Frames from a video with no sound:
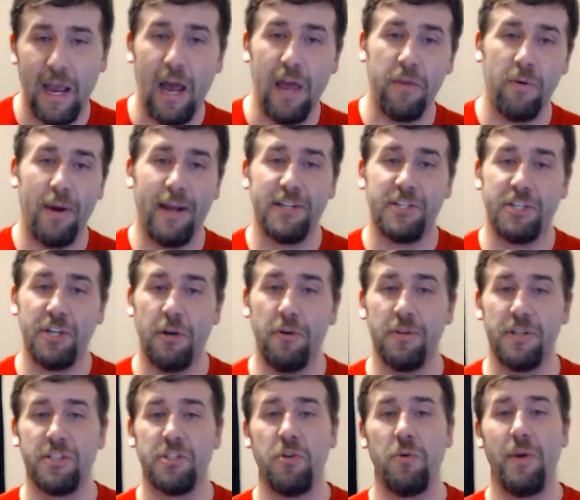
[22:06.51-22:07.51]
Otherwise,
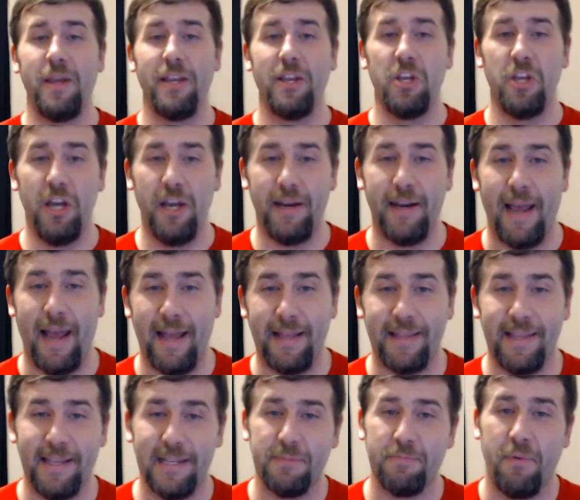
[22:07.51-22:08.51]
show is doing good
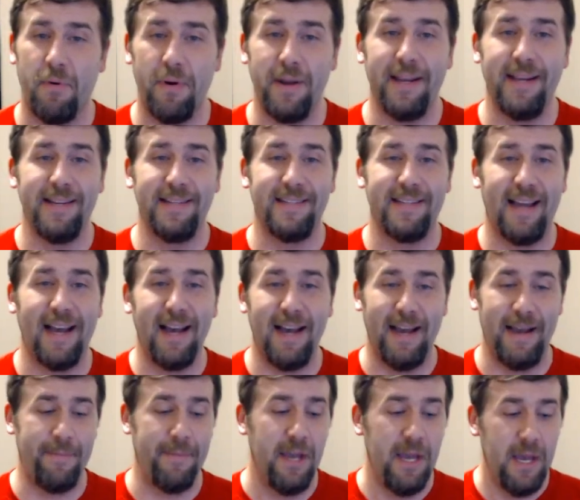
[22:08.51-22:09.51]
at this point in
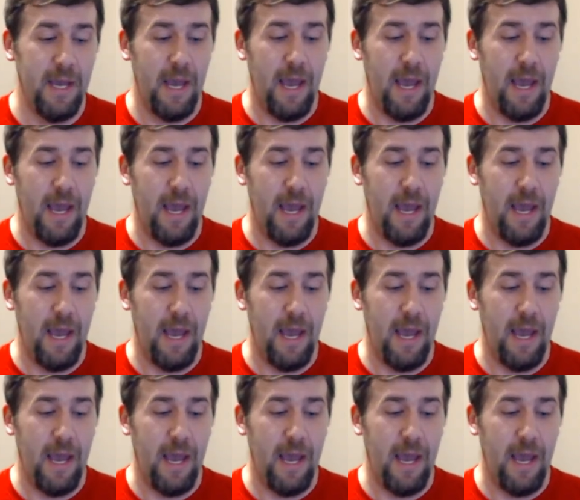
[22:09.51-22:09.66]
time.